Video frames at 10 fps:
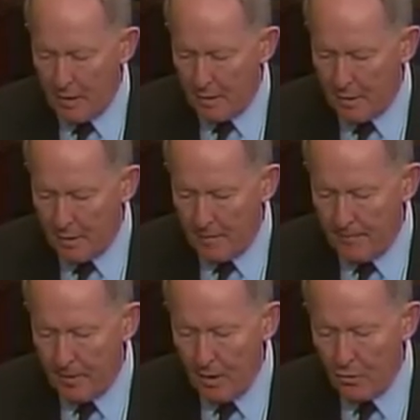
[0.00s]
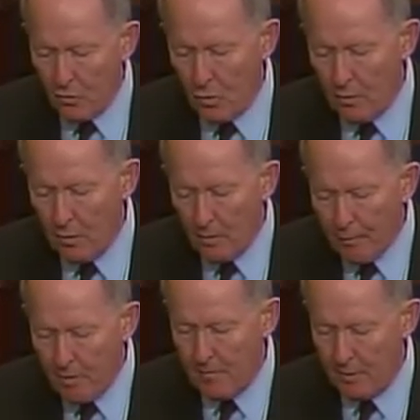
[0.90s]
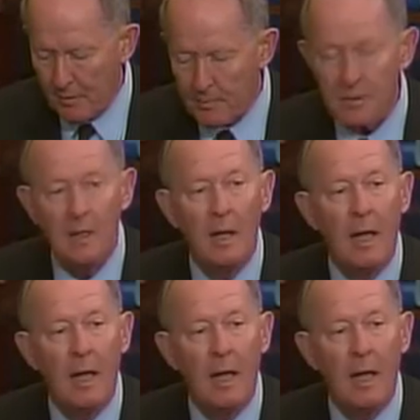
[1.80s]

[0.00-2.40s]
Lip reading: income toward her premiums,